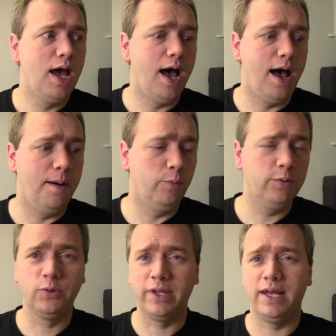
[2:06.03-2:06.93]
we
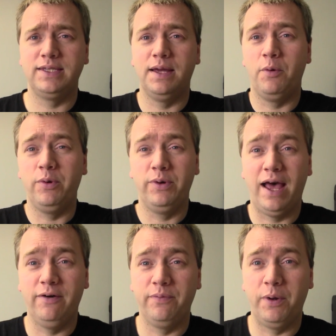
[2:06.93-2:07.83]
were told ahead of time that we would
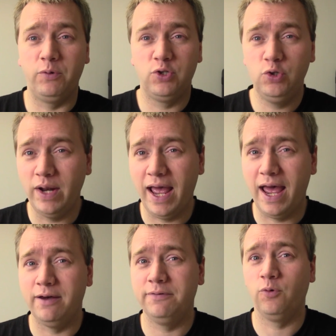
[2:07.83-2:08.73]
have about
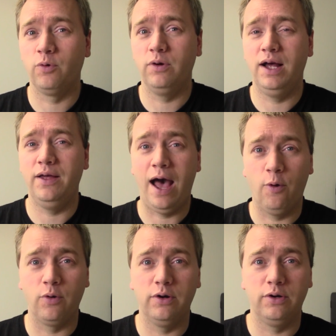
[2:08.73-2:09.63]
2.5
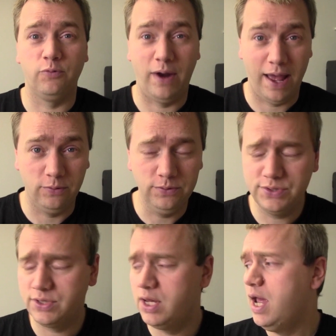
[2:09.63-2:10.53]
hour
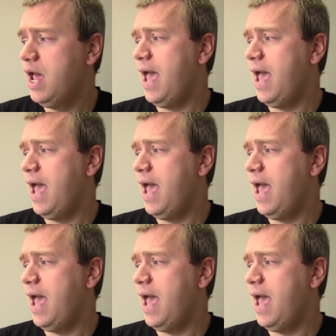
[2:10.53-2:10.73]
rounds.